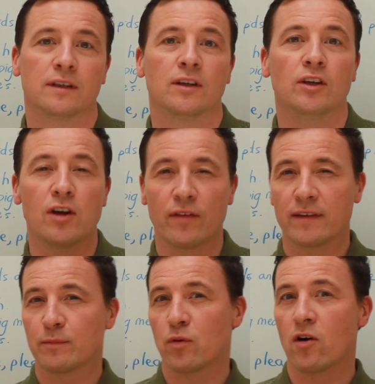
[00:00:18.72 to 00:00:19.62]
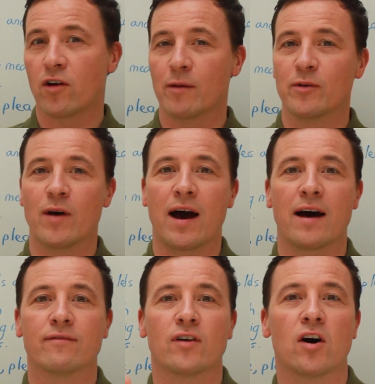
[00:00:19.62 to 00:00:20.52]
You know this program you
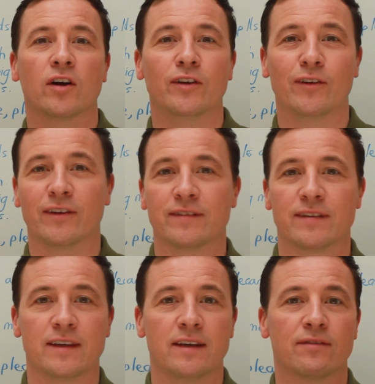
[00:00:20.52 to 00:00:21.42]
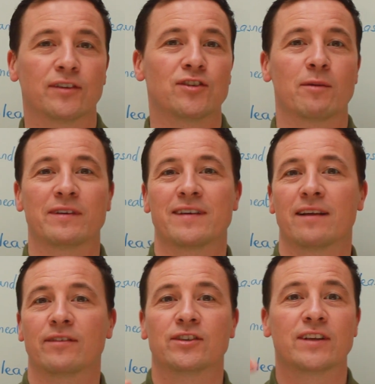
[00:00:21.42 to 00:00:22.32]
have on New Year's Eve on German
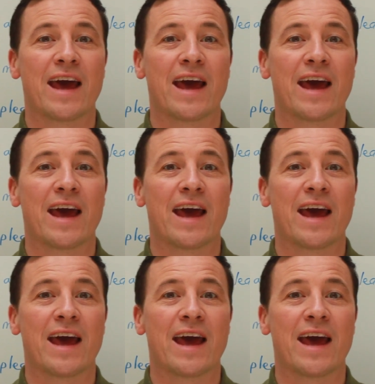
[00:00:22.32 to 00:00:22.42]
television